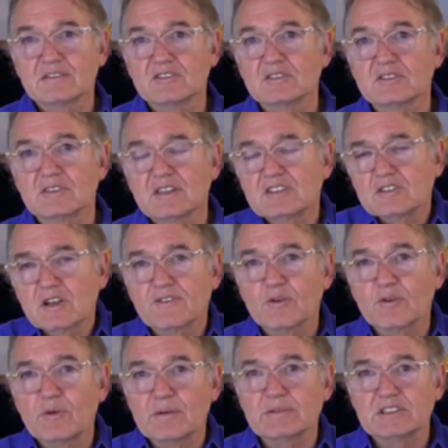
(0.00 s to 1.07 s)
Just, it's good
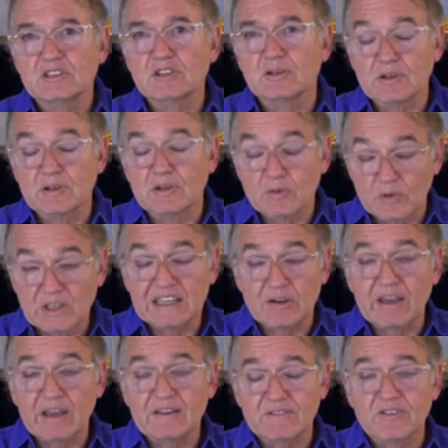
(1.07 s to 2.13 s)
for women too, but really
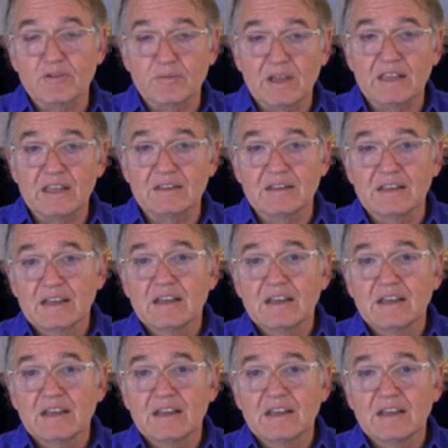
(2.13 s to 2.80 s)
great for men.